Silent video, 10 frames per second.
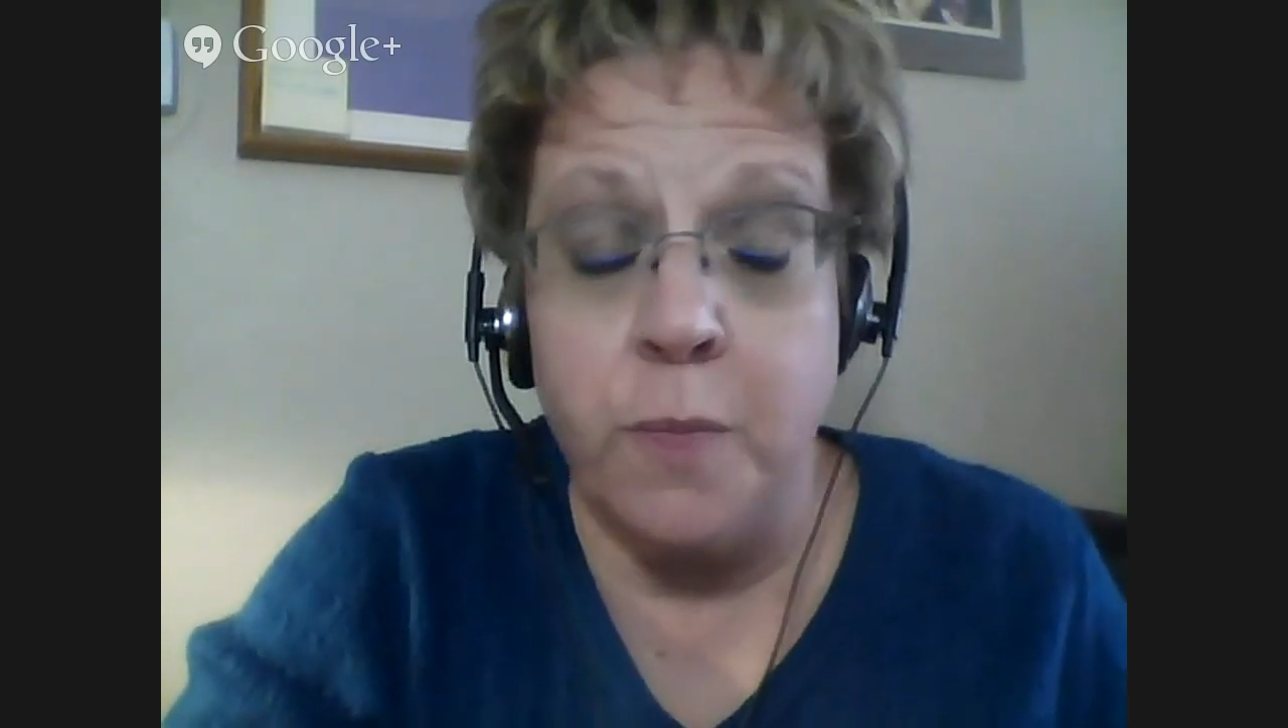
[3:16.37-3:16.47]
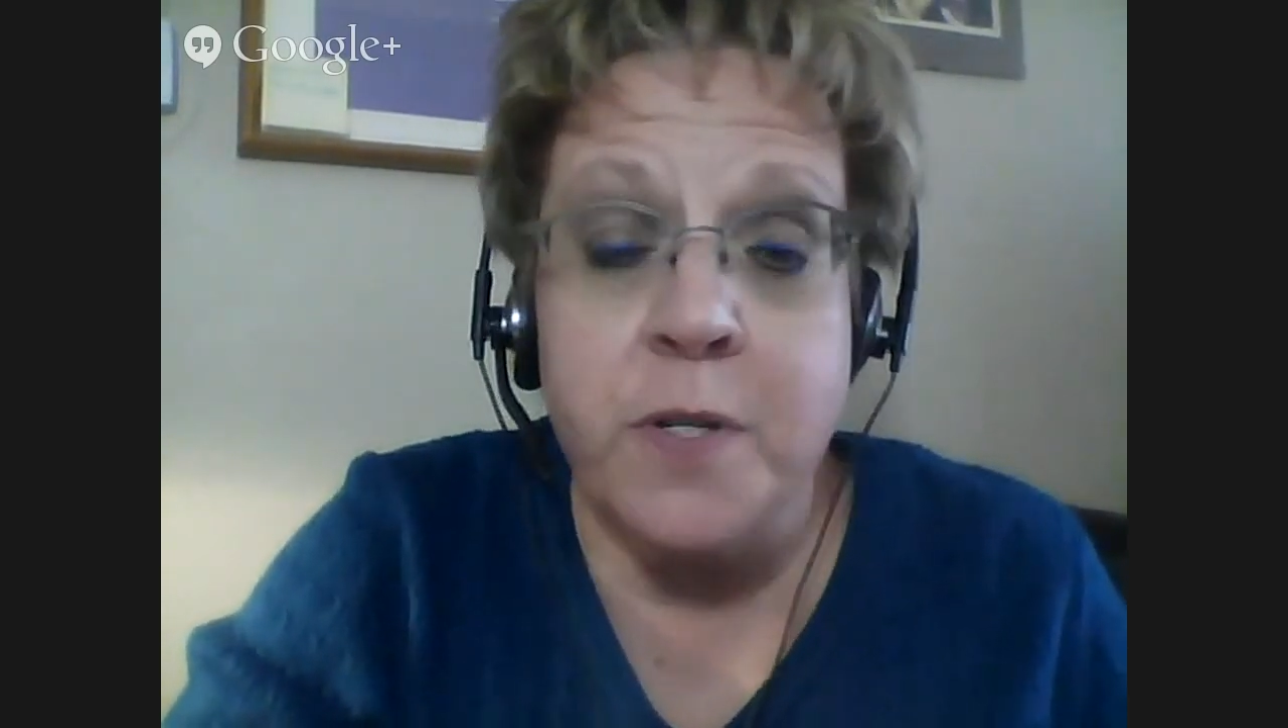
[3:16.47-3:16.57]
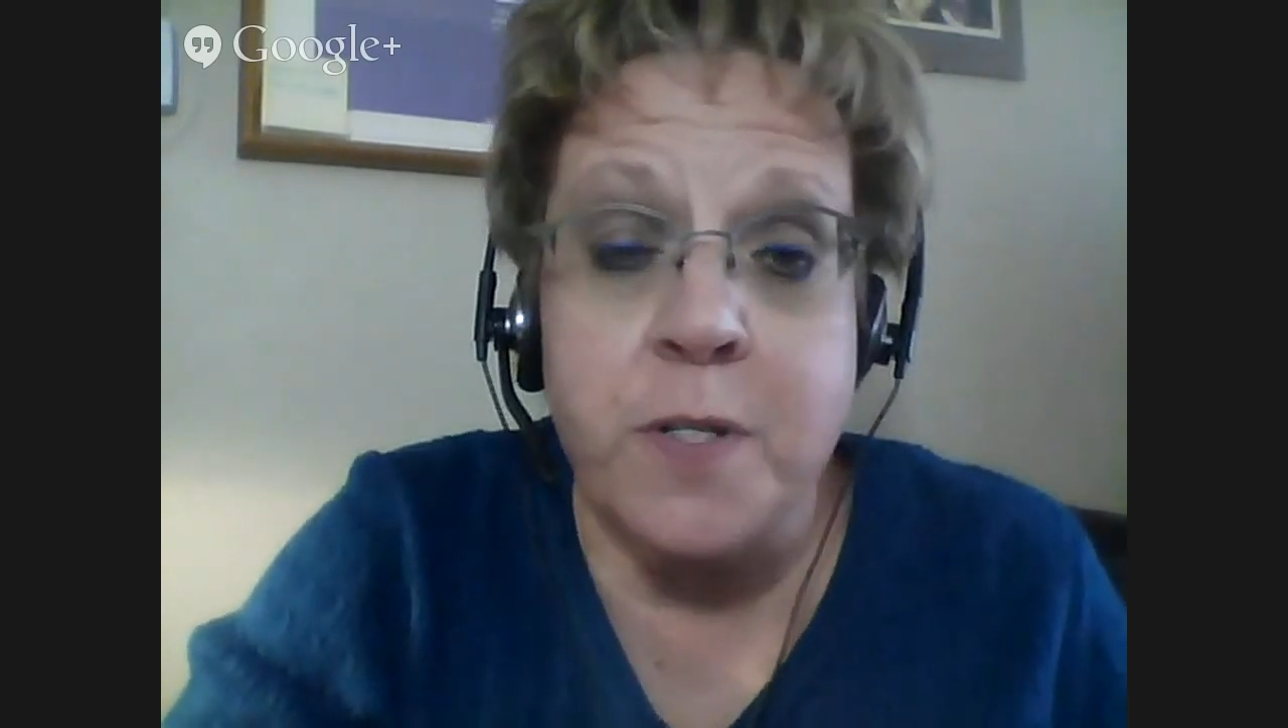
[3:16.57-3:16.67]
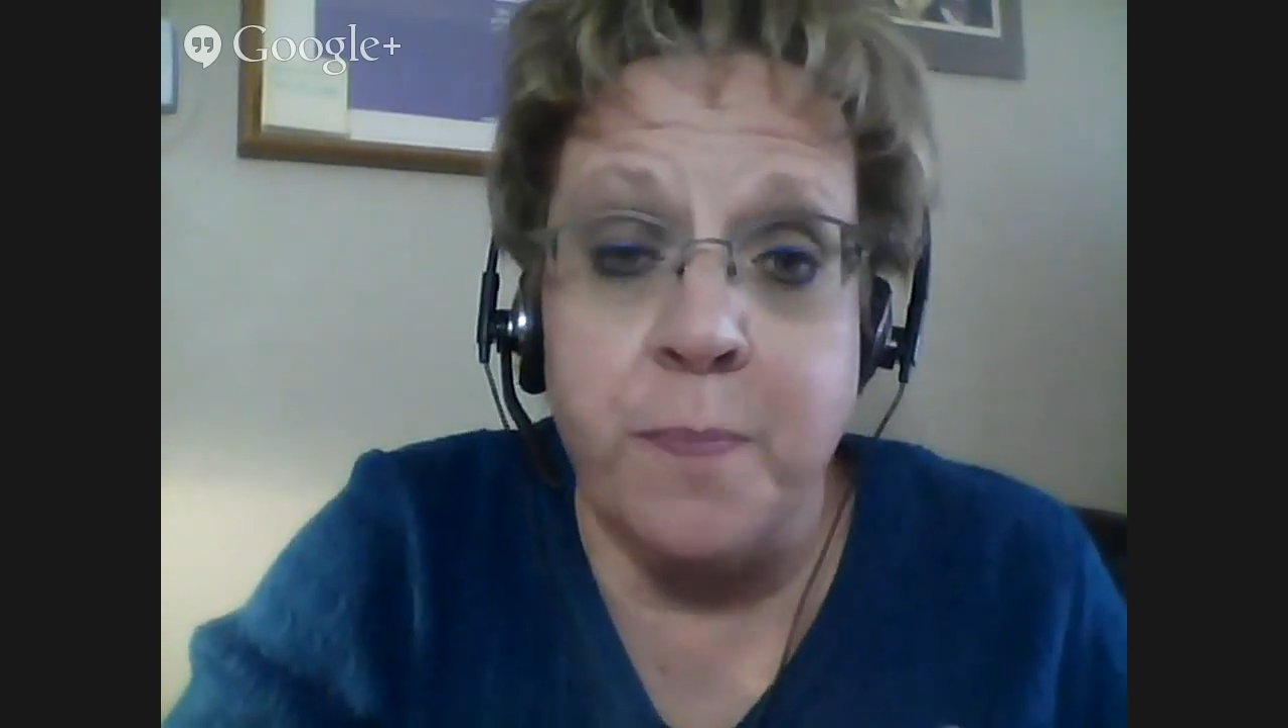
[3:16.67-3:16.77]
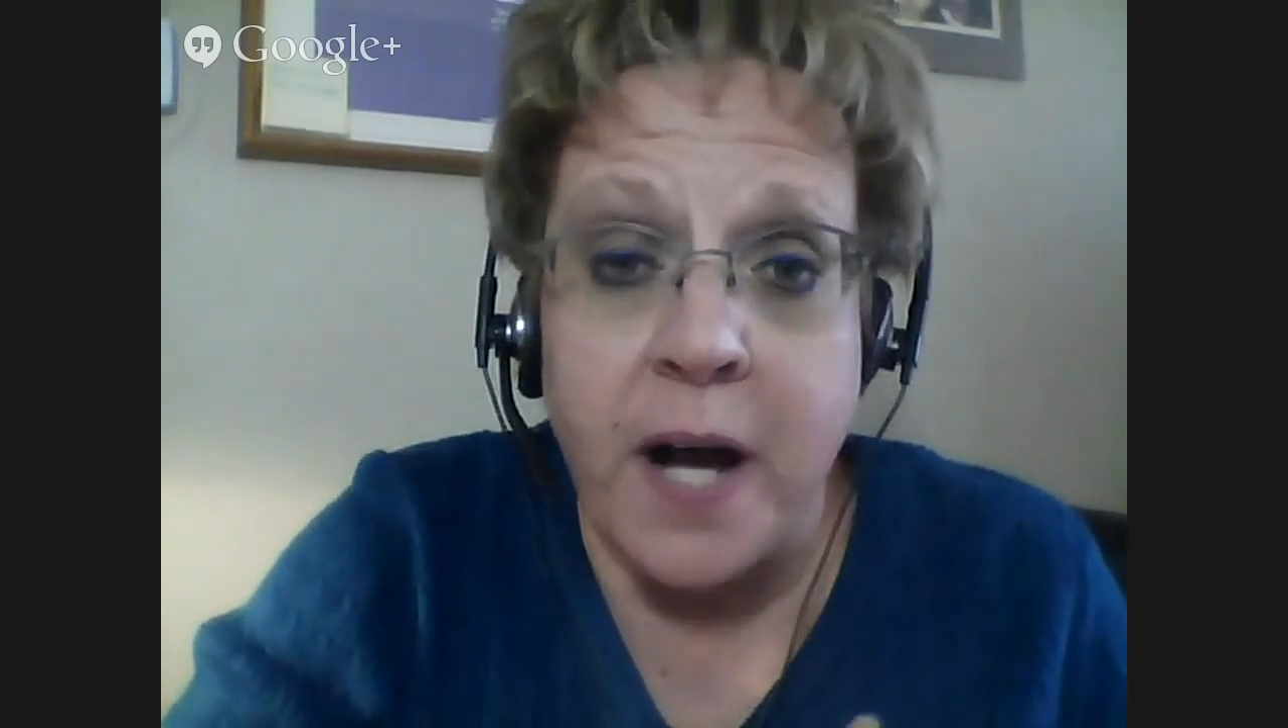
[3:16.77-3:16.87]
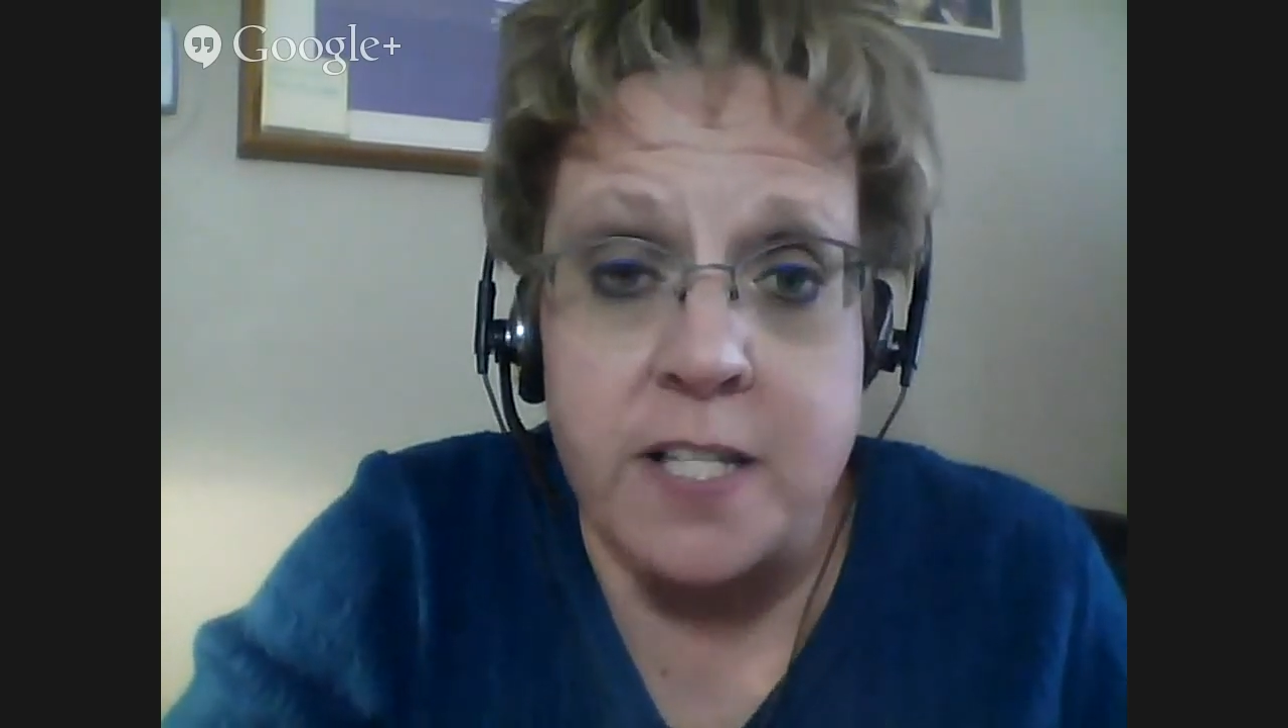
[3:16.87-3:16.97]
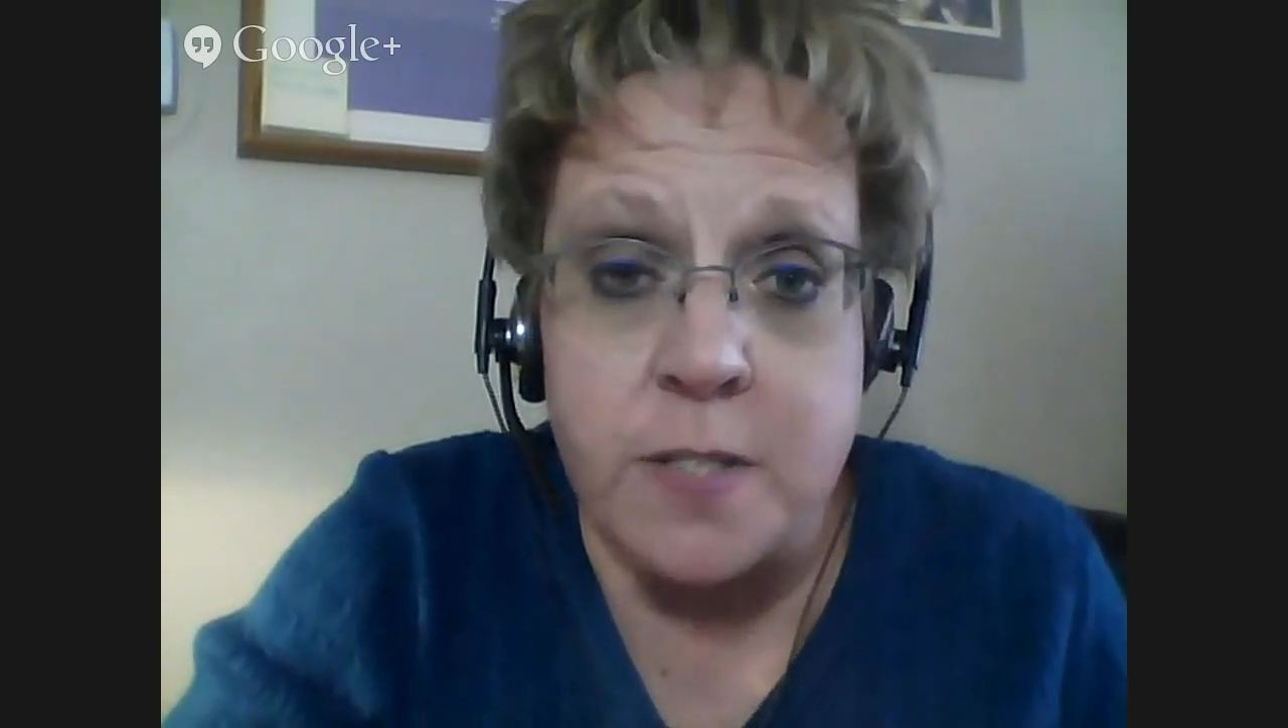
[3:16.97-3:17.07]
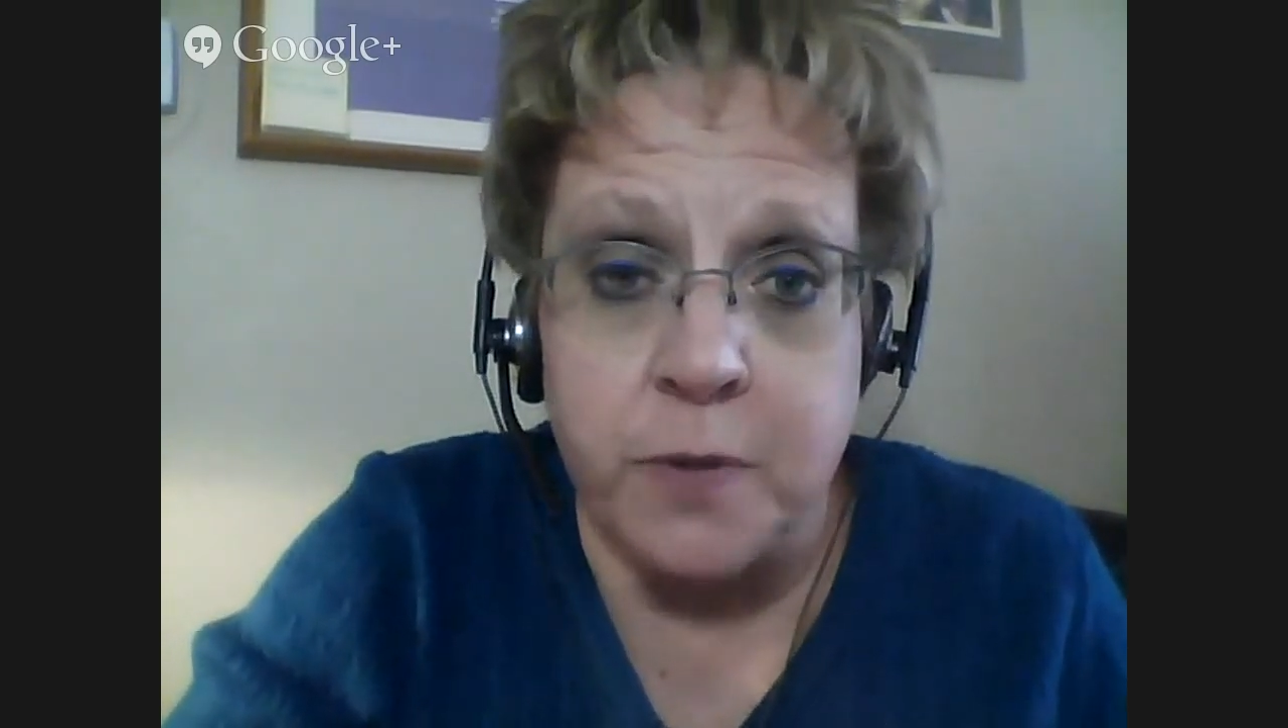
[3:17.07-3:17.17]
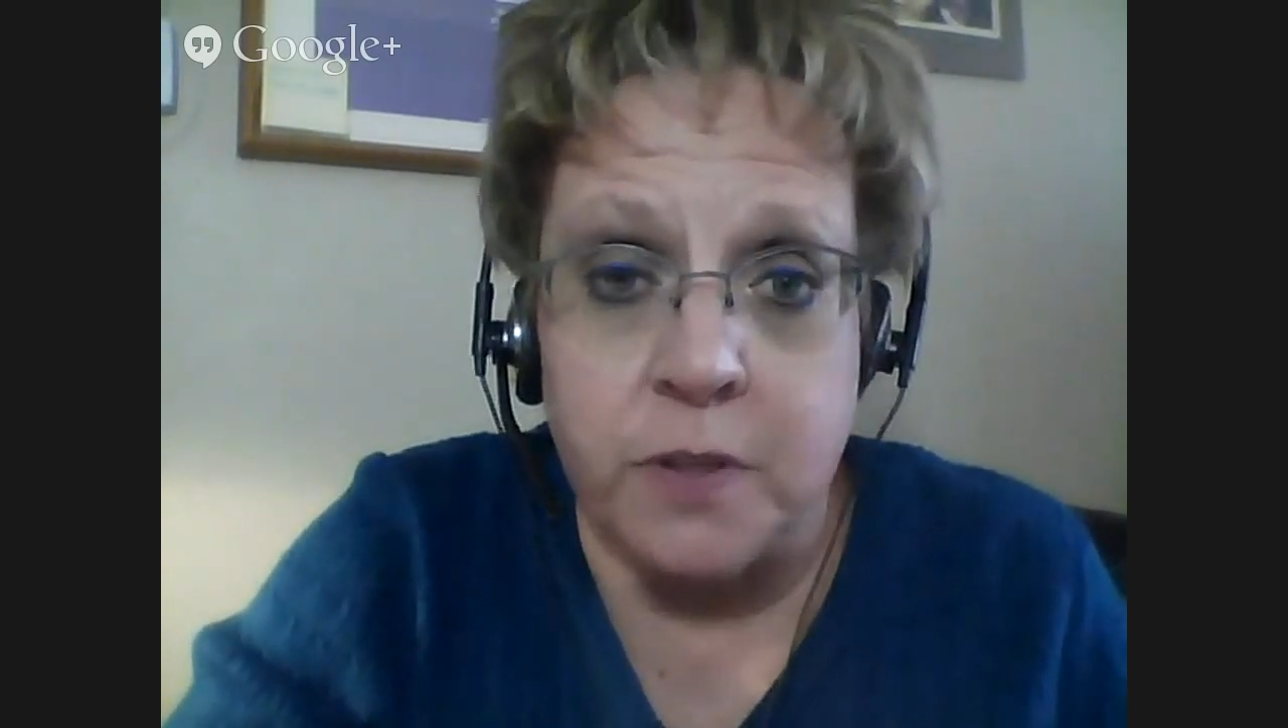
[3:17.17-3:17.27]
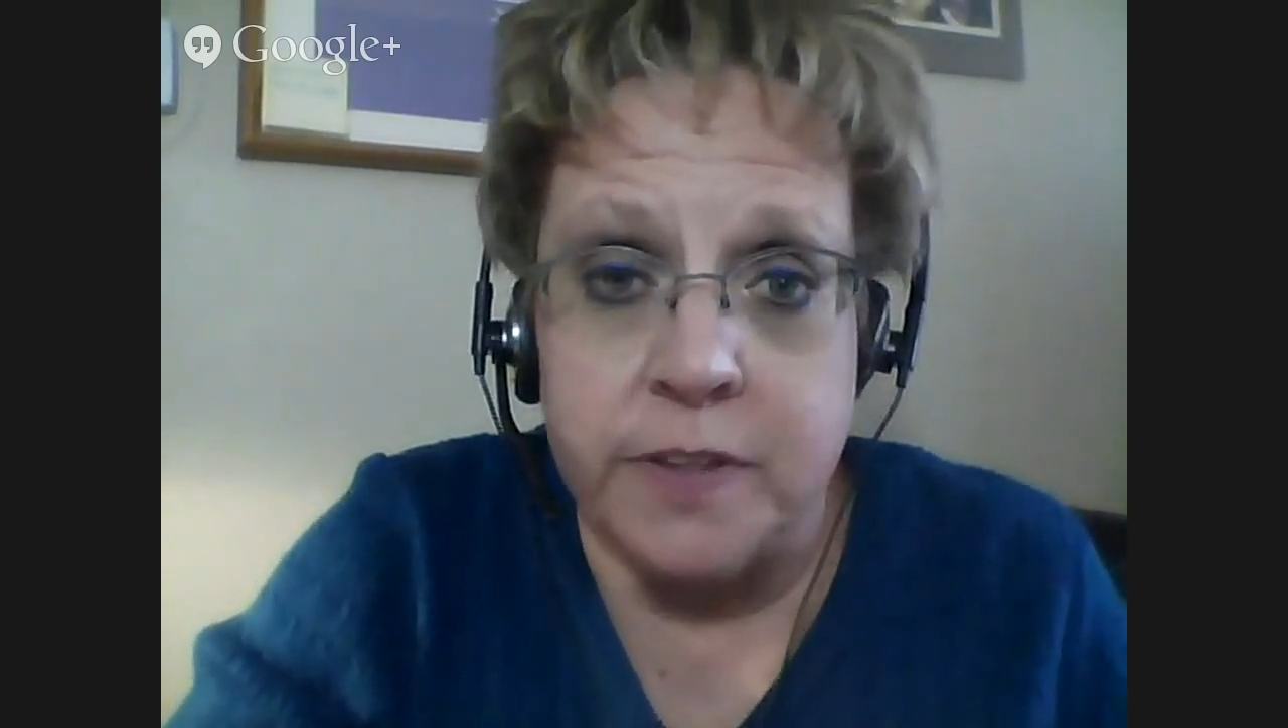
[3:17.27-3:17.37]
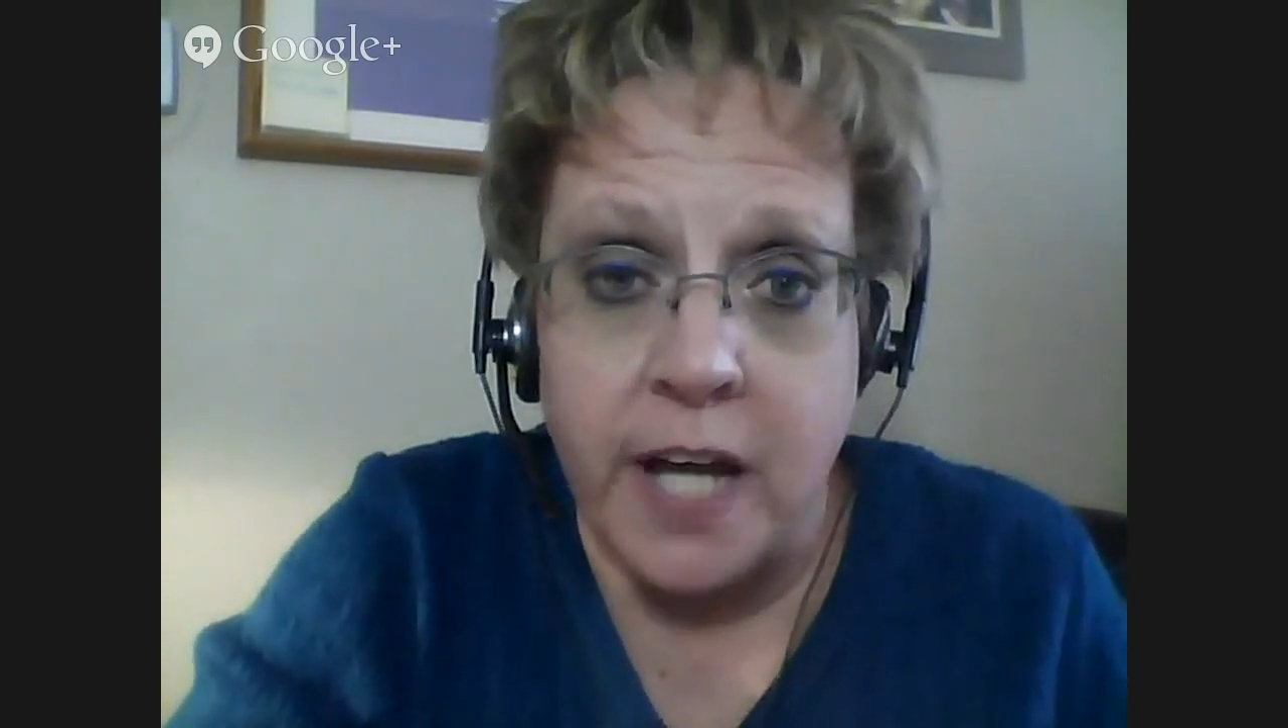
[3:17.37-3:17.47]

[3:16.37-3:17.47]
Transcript: almost impossible